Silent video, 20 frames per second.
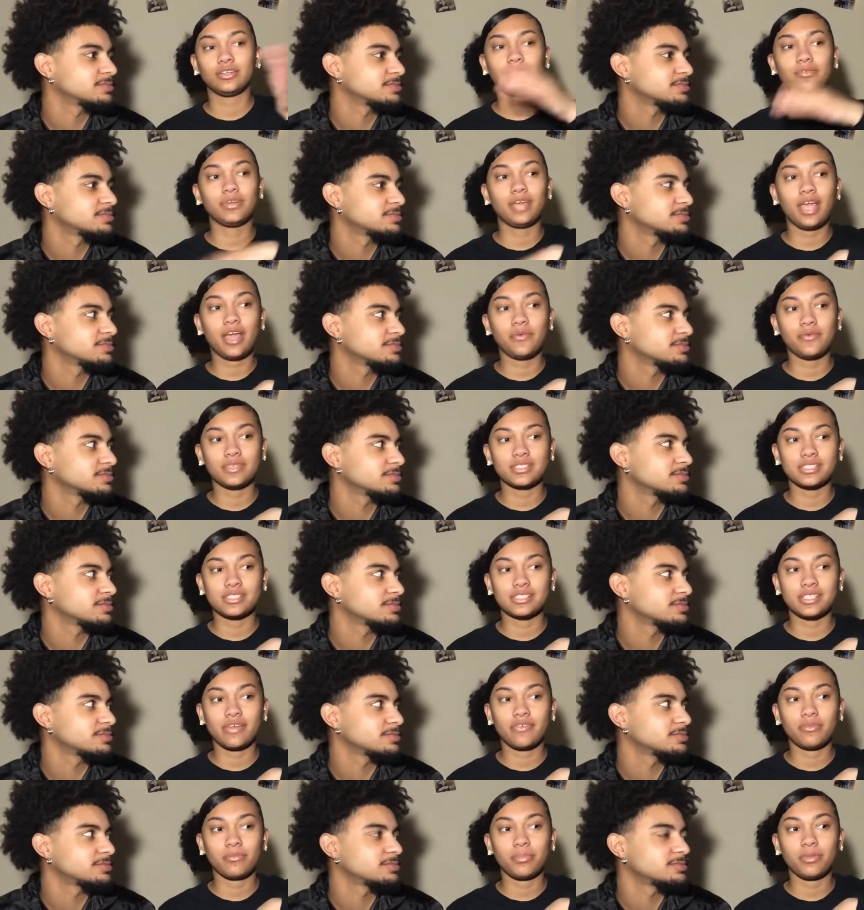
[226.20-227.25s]
Speaker 1: we had went to
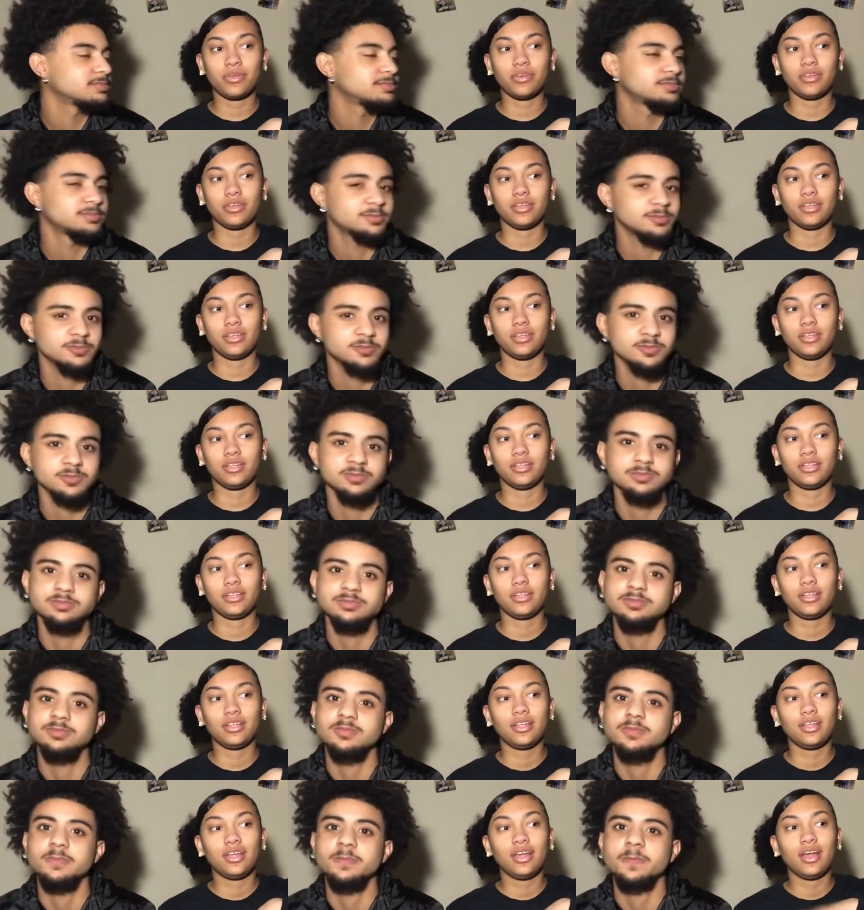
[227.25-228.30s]
seventh period
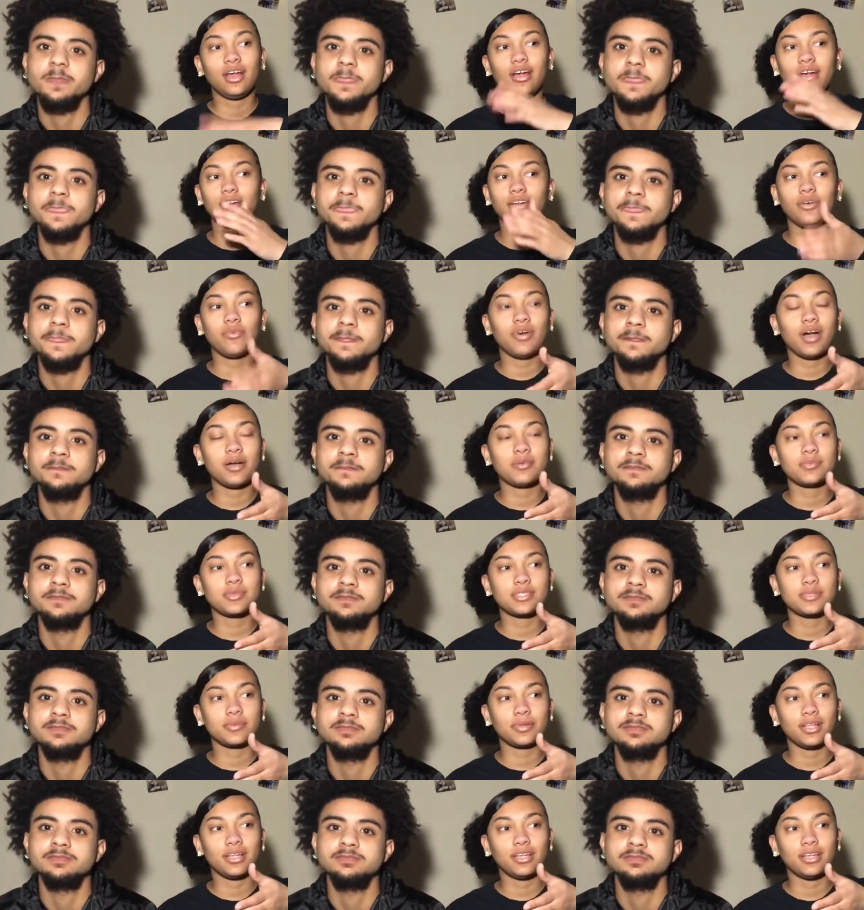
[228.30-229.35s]
i don't know why i'm
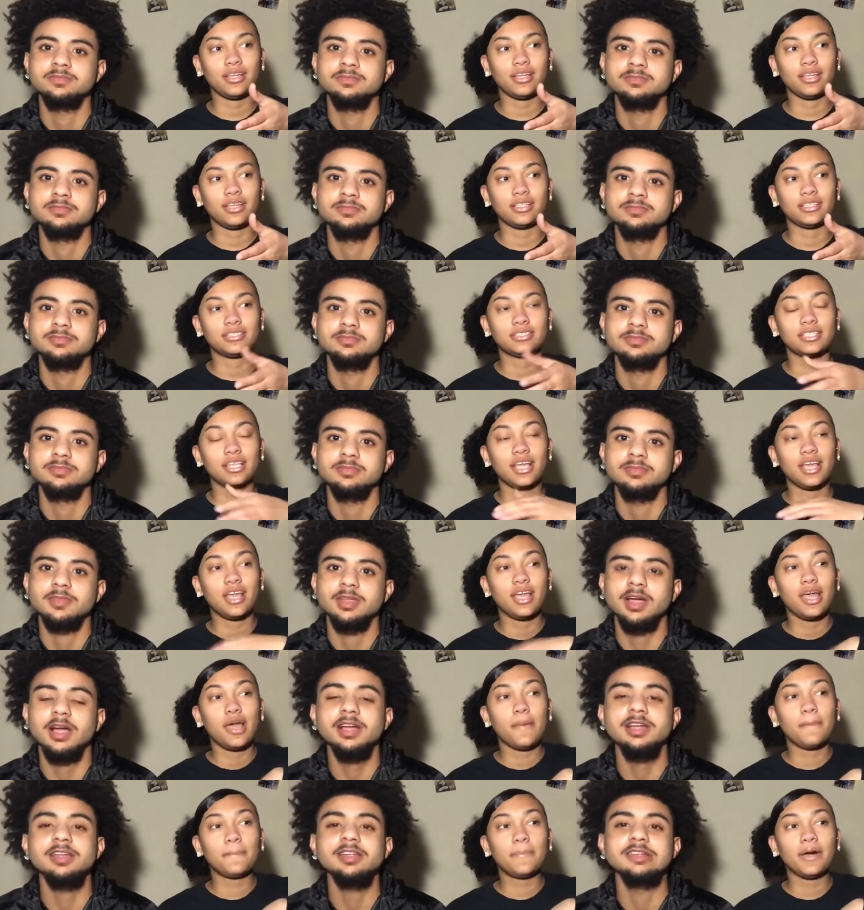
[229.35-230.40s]
explaining this
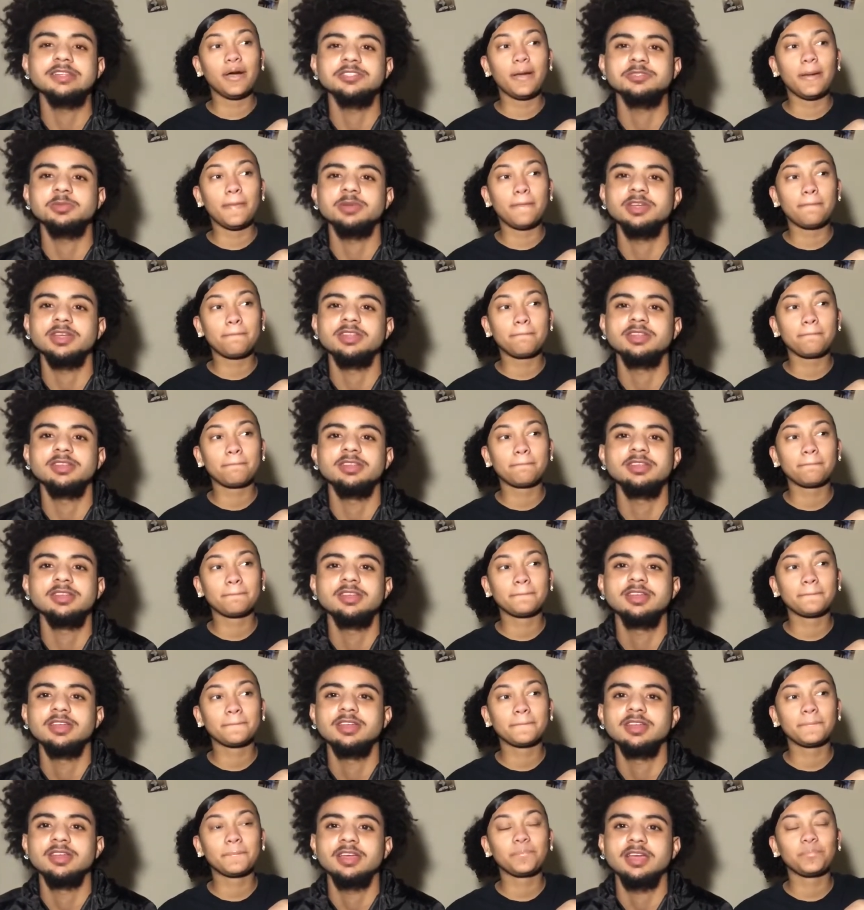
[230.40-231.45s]
i can explain
Speaker 2: it
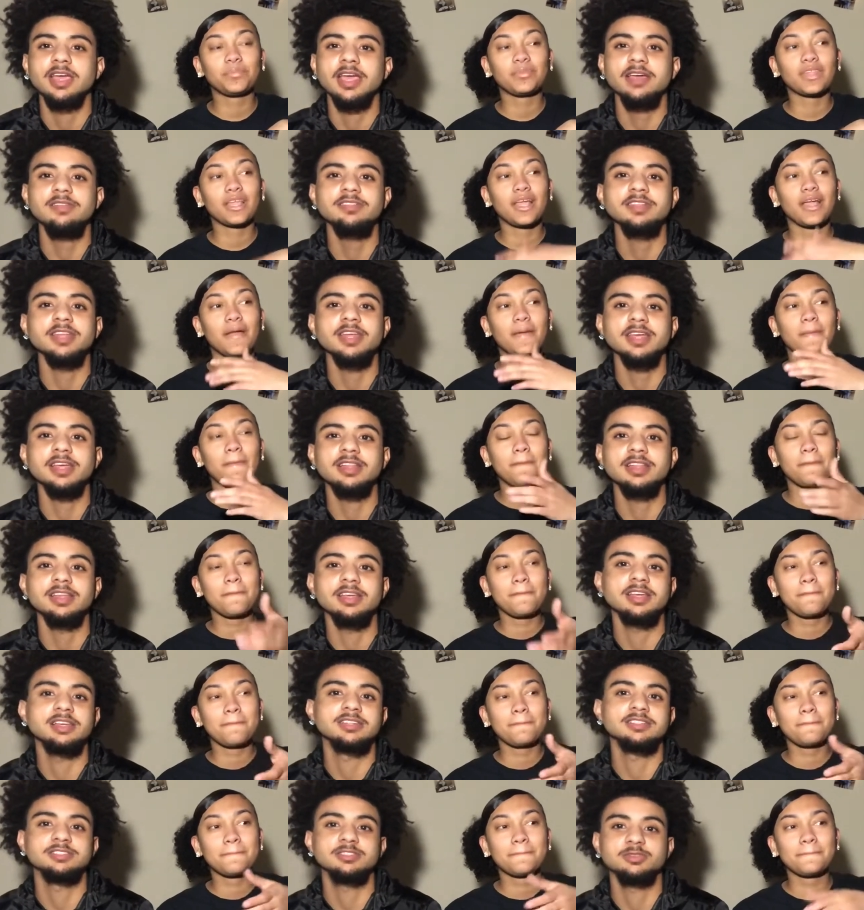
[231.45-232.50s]
after that
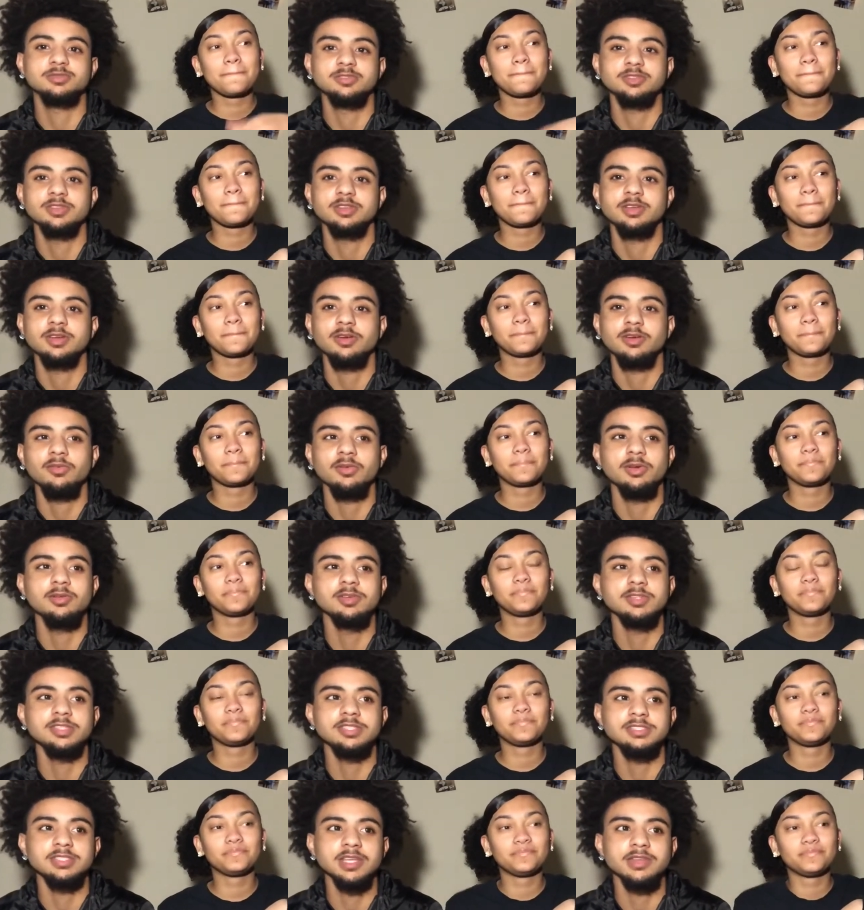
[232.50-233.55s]
class, we
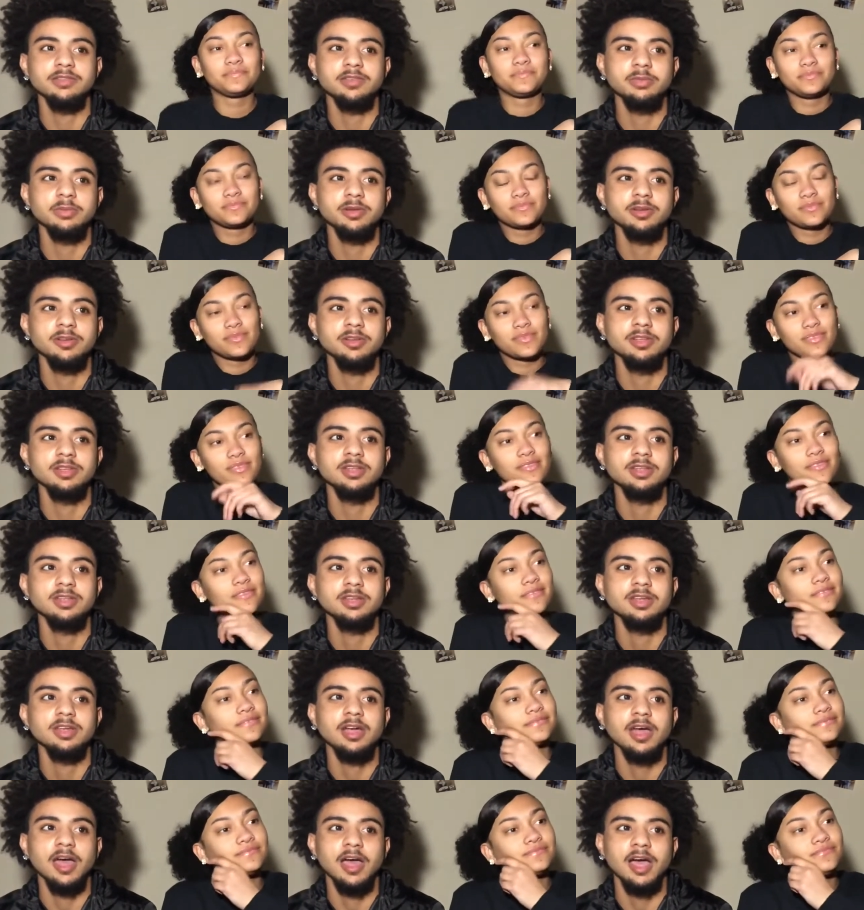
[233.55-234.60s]
went to seventh period.
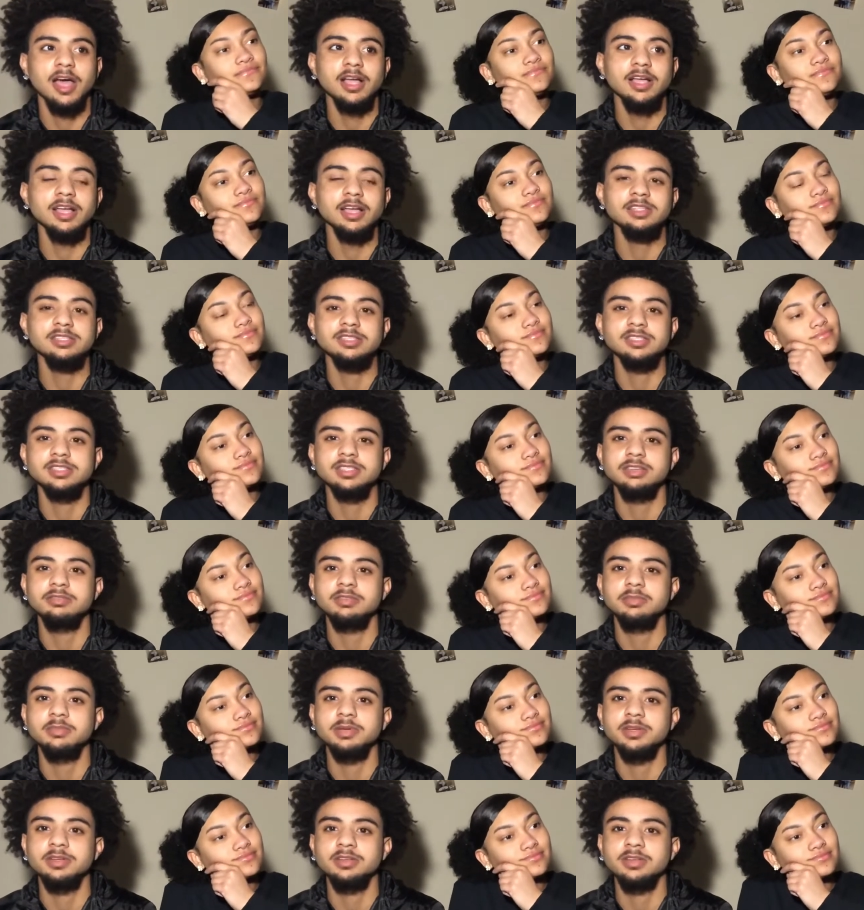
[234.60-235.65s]
I got to
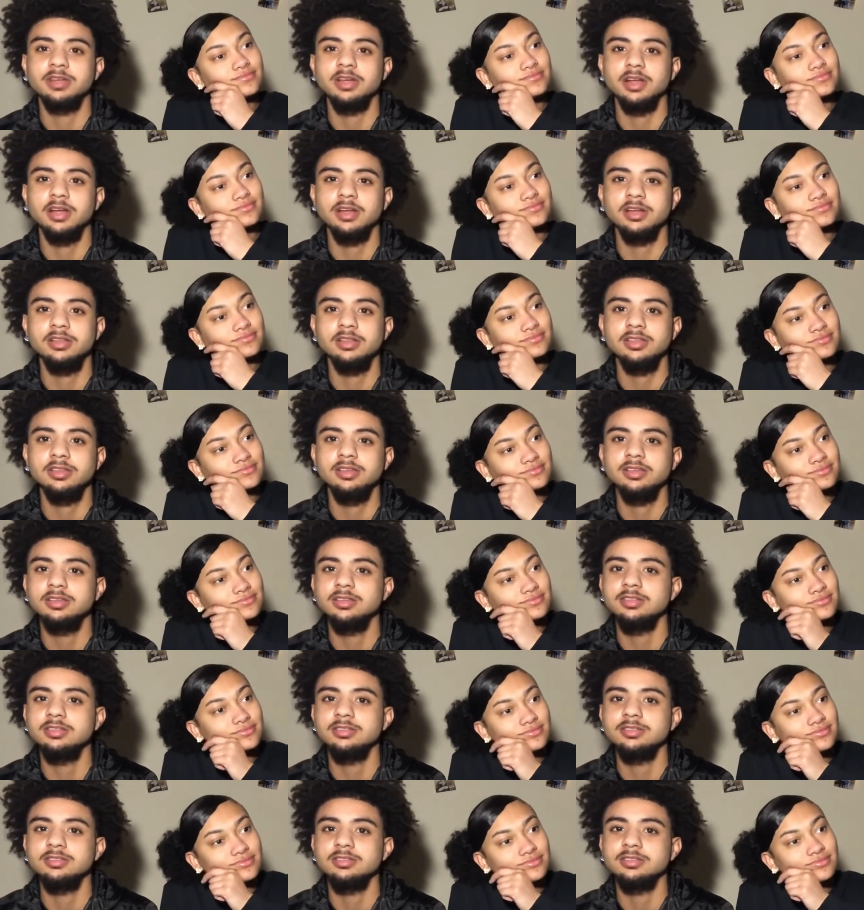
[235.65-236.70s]
seventh period early